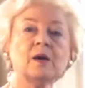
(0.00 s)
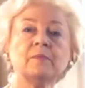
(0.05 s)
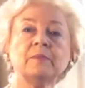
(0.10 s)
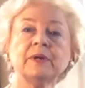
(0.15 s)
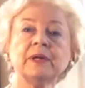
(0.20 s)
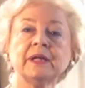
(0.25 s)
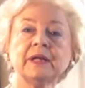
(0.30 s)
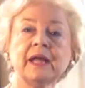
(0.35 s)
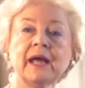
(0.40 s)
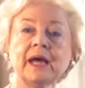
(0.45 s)

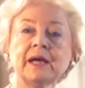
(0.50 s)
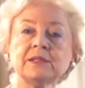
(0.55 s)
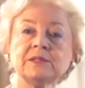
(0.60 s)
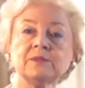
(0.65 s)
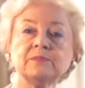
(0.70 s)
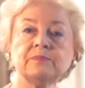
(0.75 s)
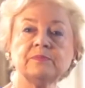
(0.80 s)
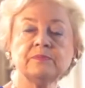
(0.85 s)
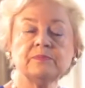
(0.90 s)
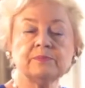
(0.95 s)
But it had
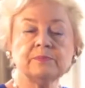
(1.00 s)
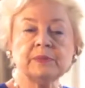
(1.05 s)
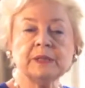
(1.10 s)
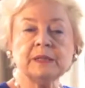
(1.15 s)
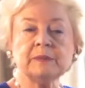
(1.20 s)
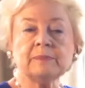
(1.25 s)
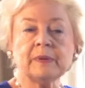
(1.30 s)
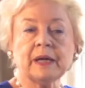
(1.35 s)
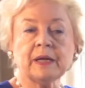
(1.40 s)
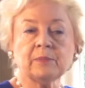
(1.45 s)
to
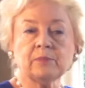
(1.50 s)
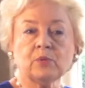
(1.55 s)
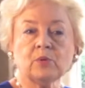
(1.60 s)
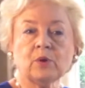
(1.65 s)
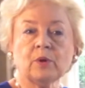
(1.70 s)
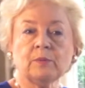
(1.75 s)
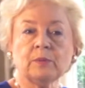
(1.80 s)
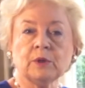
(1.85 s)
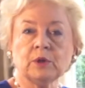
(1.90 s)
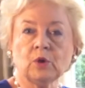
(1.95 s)
be by
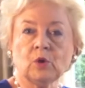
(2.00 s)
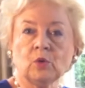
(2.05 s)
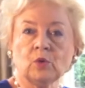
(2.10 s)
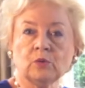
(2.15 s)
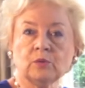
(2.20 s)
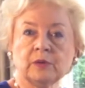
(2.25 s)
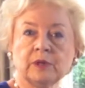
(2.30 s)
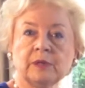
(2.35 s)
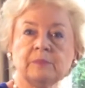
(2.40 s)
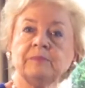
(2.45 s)
appointment
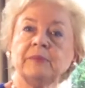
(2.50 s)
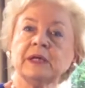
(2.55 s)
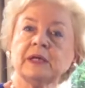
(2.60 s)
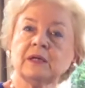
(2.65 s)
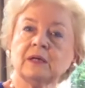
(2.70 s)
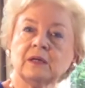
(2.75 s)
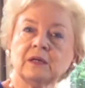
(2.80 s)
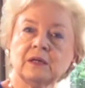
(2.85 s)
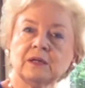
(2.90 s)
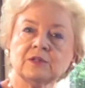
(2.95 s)
only
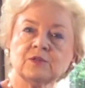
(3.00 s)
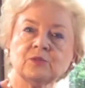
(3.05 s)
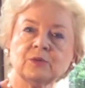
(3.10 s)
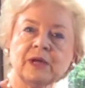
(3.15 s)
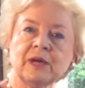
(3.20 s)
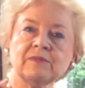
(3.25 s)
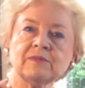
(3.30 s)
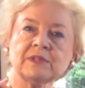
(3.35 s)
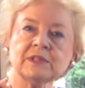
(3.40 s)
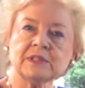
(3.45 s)
because
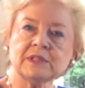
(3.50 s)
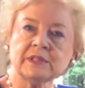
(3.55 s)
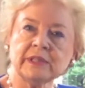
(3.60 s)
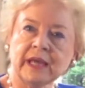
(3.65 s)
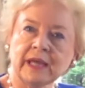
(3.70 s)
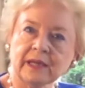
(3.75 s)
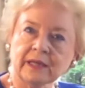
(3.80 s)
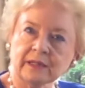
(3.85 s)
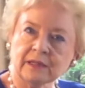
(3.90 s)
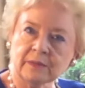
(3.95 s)
we have a
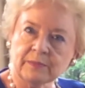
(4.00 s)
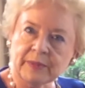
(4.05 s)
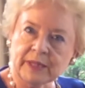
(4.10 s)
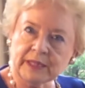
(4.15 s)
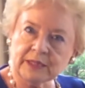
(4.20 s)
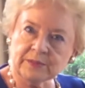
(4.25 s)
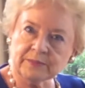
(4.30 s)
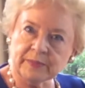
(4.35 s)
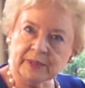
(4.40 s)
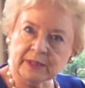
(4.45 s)
snake in the
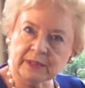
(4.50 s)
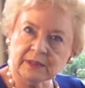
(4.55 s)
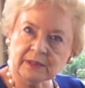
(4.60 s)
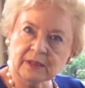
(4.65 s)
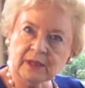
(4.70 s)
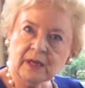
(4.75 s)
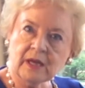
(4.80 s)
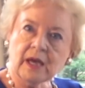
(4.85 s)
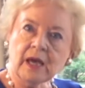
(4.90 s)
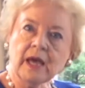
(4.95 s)
basement.
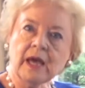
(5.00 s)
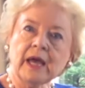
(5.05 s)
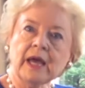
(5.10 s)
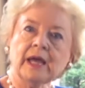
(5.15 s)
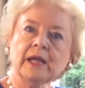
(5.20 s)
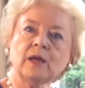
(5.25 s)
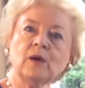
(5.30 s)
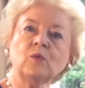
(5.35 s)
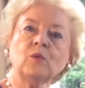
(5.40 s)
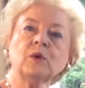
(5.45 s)

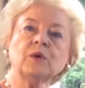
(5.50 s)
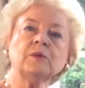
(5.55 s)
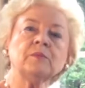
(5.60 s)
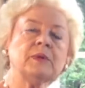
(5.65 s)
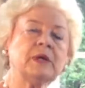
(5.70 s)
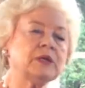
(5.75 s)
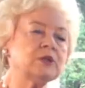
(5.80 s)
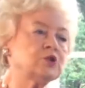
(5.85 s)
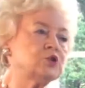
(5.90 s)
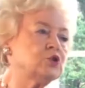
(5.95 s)
And I want to
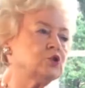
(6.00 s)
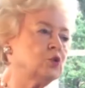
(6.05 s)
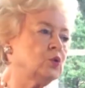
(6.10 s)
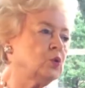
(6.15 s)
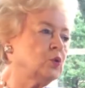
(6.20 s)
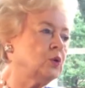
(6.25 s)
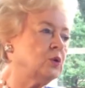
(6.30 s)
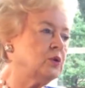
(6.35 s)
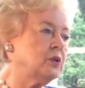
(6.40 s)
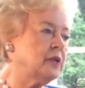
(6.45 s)
make
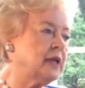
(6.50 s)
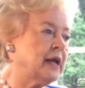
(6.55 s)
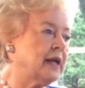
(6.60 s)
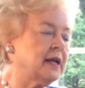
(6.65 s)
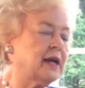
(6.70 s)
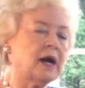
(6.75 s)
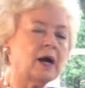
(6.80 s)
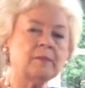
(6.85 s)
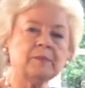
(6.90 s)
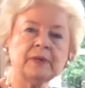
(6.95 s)
sure
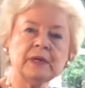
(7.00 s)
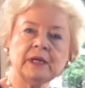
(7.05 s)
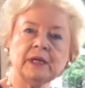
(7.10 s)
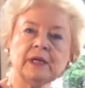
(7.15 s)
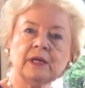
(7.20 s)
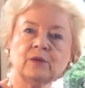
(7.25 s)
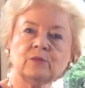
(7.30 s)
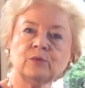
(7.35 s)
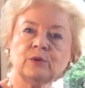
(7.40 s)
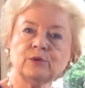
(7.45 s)
that I'm
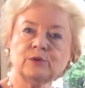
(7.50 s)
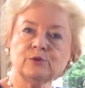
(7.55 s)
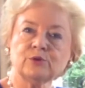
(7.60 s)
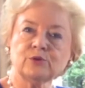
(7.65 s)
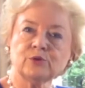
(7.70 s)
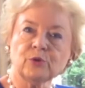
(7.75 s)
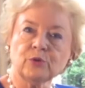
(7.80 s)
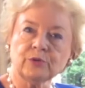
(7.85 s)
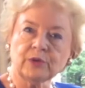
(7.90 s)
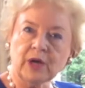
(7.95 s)
here when you
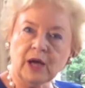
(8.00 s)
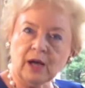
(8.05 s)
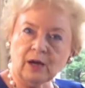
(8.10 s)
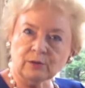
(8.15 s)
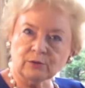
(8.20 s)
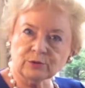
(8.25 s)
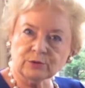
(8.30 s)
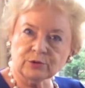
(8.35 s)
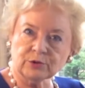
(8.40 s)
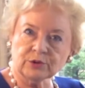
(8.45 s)
show the
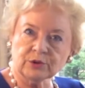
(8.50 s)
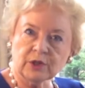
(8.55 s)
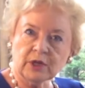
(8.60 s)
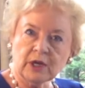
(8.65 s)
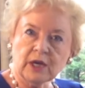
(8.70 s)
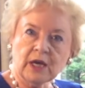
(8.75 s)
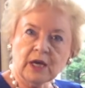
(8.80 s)
house.